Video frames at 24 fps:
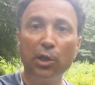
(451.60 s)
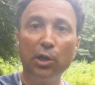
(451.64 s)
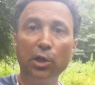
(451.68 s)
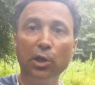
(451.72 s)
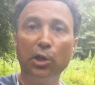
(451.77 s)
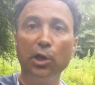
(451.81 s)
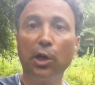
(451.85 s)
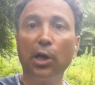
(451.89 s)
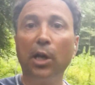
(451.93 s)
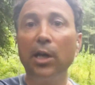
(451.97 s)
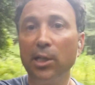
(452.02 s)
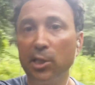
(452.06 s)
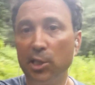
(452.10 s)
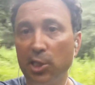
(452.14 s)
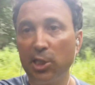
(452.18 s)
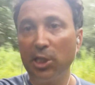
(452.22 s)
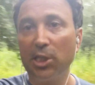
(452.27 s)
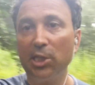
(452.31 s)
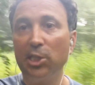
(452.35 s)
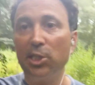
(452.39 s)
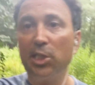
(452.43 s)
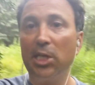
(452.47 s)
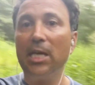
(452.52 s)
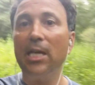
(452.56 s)
you're going to
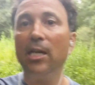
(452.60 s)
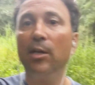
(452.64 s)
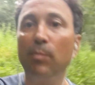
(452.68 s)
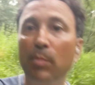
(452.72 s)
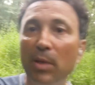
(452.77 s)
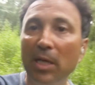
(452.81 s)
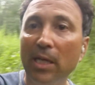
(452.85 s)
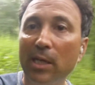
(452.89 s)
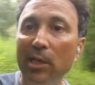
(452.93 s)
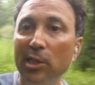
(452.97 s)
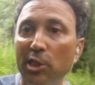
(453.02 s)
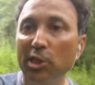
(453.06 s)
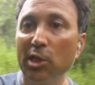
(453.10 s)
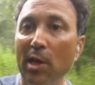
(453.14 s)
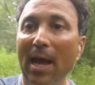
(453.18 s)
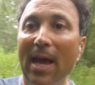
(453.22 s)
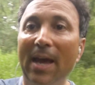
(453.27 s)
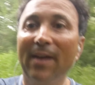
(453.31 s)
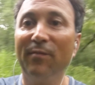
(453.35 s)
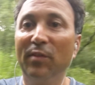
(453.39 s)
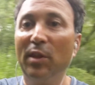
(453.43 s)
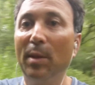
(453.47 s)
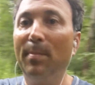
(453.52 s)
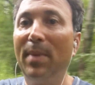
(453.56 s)
succeed because you
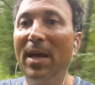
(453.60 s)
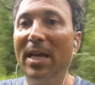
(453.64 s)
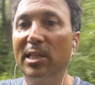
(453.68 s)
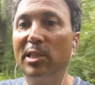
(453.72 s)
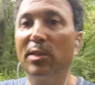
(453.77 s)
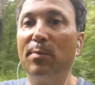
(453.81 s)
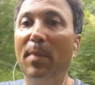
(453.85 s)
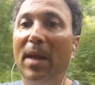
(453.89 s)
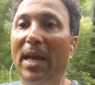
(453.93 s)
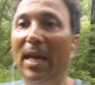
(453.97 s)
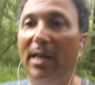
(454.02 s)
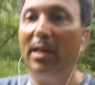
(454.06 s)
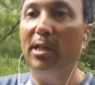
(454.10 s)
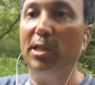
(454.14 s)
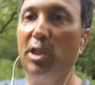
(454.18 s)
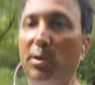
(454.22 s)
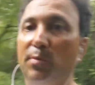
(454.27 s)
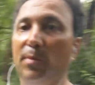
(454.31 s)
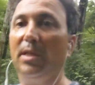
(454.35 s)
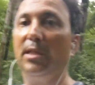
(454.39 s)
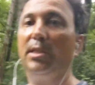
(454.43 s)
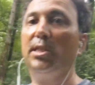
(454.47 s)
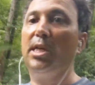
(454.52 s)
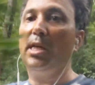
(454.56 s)
have the best
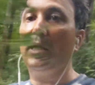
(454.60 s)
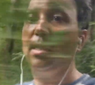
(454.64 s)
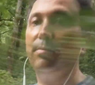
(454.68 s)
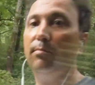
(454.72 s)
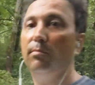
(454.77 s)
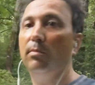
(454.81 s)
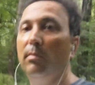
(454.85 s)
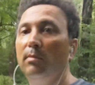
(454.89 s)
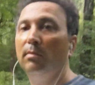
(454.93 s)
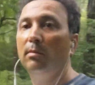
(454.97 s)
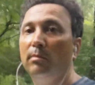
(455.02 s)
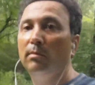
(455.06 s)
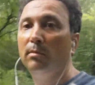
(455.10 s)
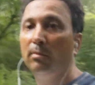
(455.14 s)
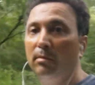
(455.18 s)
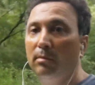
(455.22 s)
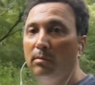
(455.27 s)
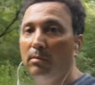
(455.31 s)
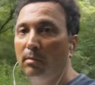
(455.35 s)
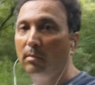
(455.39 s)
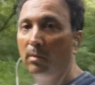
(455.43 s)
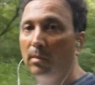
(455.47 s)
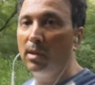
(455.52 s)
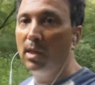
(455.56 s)
management team.
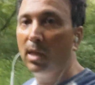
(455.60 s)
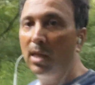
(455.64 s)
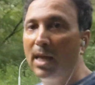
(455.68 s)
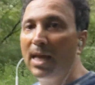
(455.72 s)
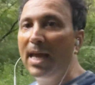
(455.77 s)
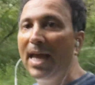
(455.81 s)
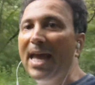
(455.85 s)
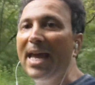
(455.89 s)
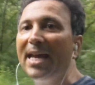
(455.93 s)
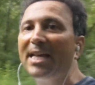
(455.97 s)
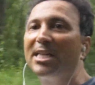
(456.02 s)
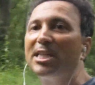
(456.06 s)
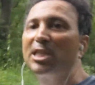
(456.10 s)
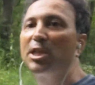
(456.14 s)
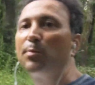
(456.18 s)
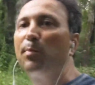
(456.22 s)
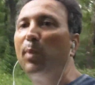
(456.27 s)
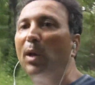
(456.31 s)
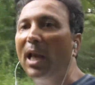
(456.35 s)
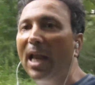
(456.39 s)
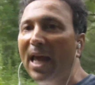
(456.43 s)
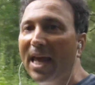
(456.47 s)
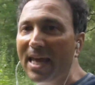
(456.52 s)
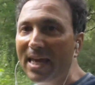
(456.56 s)

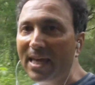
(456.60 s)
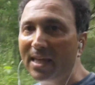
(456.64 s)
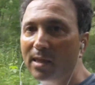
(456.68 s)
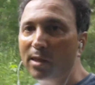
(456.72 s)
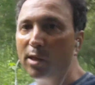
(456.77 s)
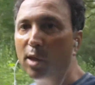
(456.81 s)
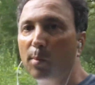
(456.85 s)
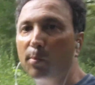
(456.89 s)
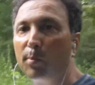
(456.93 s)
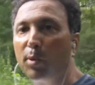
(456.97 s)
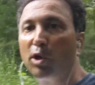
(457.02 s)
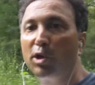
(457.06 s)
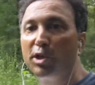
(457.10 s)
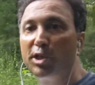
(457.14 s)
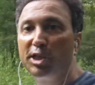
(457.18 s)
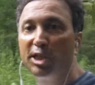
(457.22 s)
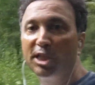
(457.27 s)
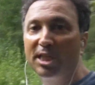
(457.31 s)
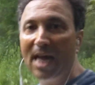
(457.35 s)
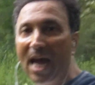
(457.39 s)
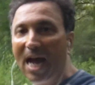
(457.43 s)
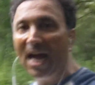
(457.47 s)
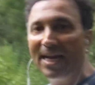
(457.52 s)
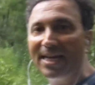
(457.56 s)
Explain the
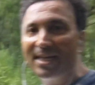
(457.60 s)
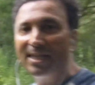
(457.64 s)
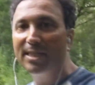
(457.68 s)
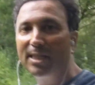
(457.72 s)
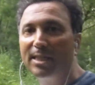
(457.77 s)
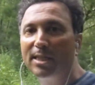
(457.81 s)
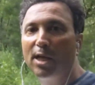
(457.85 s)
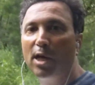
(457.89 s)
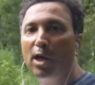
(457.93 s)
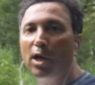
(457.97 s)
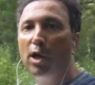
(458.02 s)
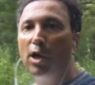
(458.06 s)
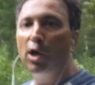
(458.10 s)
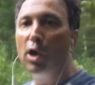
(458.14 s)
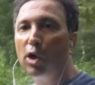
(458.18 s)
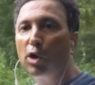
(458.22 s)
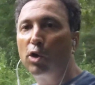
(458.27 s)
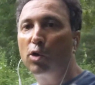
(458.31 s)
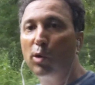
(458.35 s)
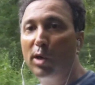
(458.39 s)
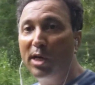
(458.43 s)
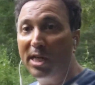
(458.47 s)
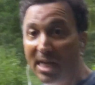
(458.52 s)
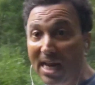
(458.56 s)
precise
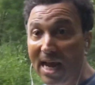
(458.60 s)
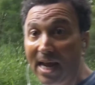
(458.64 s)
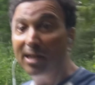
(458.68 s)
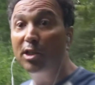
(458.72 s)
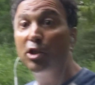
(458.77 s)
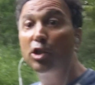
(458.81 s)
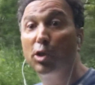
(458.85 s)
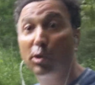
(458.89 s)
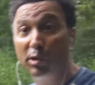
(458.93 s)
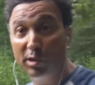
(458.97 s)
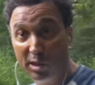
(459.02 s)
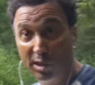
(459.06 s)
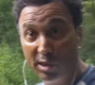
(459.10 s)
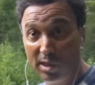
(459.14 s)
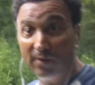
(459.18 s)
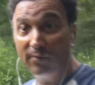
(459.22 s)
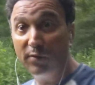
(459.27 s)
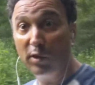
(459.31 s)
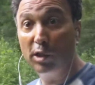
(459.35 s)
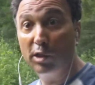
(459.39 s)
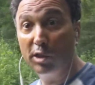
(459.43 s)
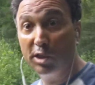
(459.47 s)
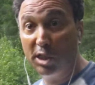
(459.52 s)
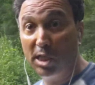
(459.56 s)
credentials
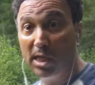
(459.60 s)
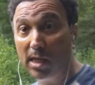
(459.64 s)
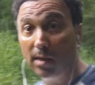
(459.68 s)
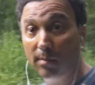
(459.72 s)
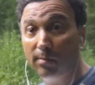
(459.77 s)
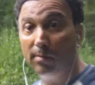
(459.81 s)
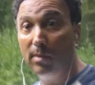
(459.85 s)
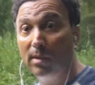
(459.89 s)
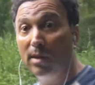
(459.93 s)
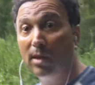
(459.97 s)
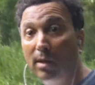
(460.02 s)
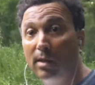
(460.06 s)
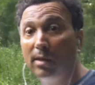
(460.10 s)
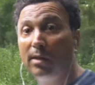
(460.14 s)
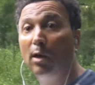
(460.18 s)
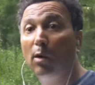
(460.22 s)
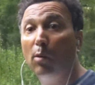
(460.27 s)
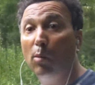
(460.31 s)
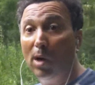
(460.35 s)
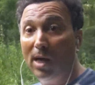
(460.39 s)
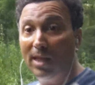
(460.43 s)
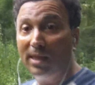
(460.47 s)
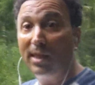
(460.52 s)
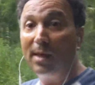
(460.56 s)
of your team
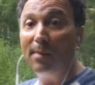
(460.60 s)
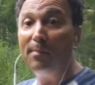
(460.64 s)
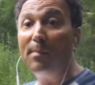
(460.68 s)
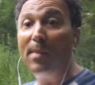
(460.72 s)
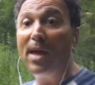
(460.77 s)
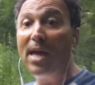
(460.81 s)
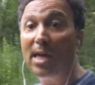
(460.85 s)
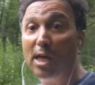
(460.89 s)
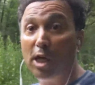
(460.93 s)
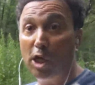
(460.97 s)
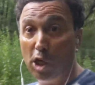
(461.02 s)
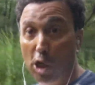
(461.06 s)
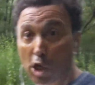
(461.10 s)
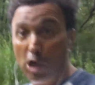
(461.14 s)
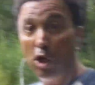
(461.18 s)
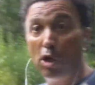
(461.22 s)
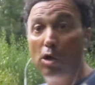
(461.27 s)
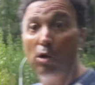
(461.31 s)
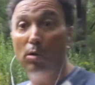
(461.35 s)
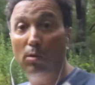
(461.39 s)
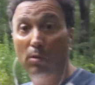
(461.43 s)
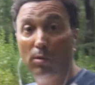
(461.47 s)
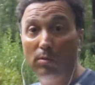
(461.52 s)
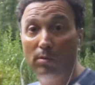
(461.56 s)
that make
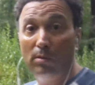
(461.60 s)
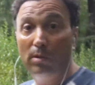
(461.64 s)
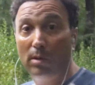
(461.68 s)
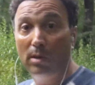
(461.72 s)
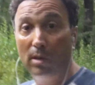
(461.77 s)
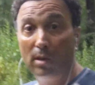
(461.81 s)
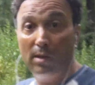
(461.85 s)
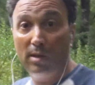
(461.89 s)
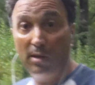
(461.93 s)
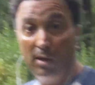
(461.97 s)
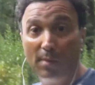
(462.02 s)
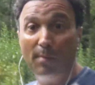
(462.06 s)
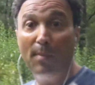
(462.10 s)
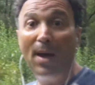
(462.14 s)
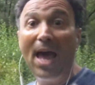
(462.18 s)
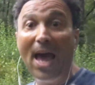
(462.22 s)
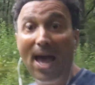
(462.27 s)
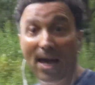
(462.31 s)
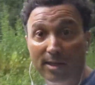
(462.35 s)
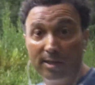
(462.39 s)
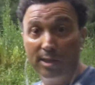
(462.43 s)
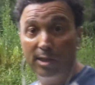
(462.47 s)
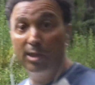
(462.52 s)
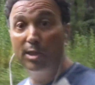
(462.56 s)
you the
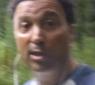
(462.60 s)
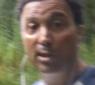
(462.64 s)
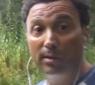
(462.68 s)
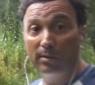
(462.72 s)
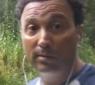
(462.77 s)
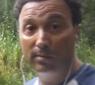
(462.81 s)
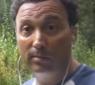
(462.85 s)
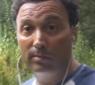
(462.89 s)
best.